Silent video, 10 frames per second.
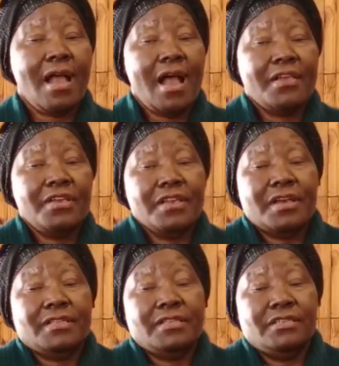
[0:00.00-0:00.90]
I think
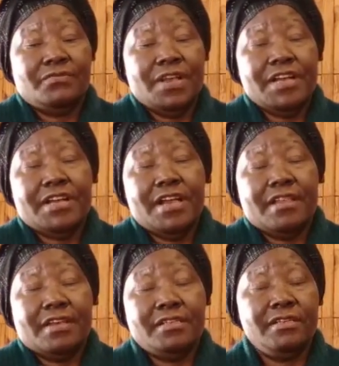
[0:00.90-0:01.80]
that it's very
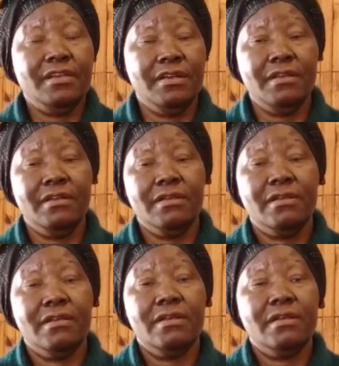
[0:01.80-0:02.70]
clear that. Uh,
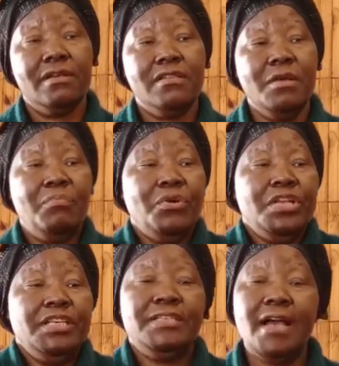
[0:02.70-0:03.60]
the
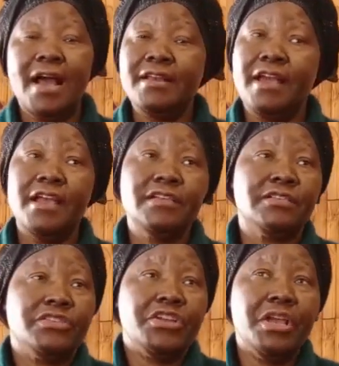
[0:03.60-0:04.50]
police are under
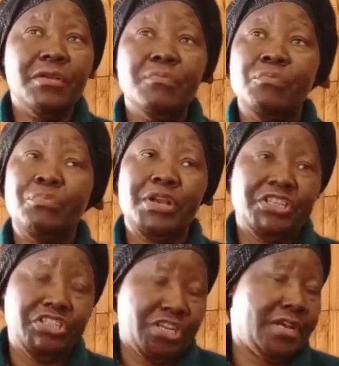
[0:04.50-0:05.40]
extreme
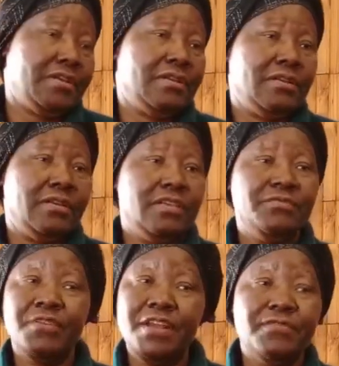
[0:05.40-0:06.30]
pressure.
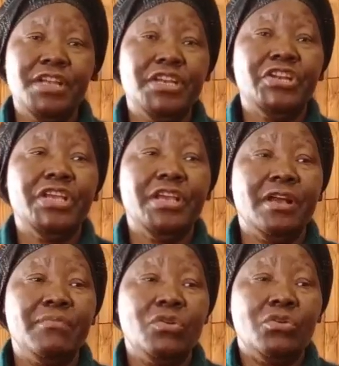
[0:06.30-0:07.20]
It's very, very
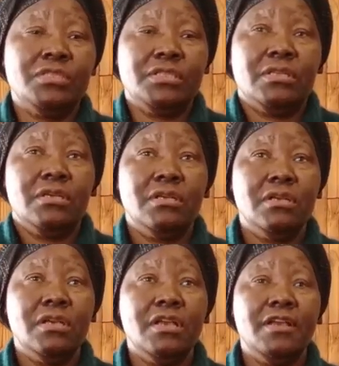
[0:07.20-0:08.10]
clear because
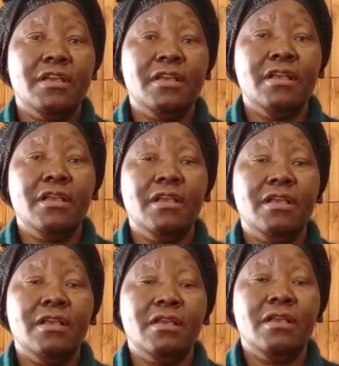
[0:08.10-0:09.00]
eh,
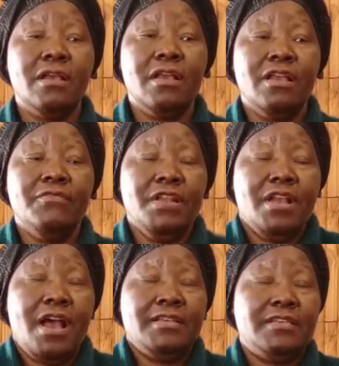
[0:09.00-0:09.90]
eh,
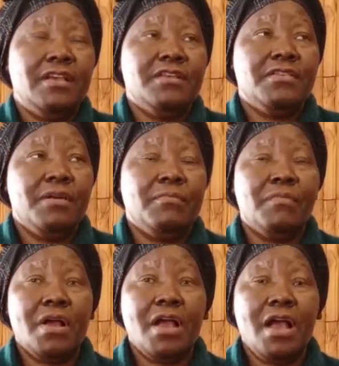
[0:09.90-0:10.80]
even asking
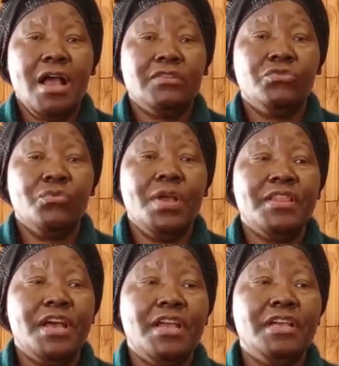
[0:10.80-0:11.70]
them as to
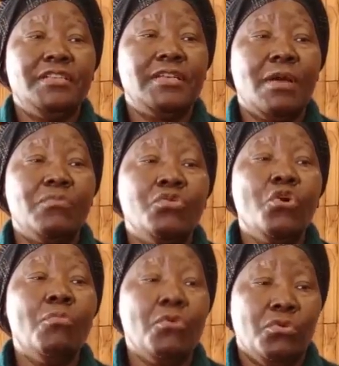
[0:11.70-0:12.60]
whether it's
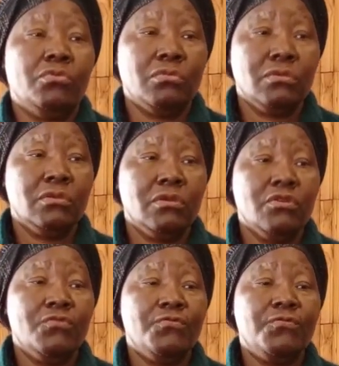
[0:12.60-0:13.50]
abnormal
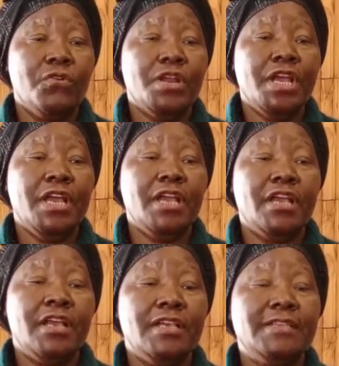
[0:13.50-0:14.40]
for
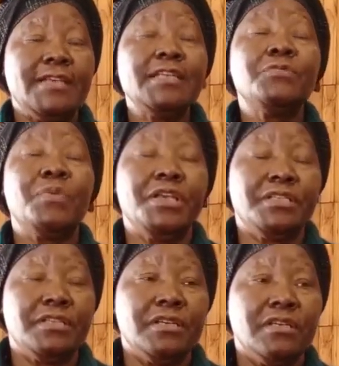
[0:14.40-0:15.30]
a, a
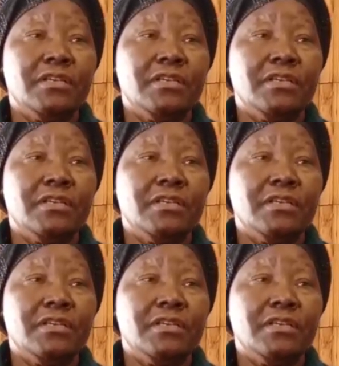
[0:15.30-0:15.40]
suspect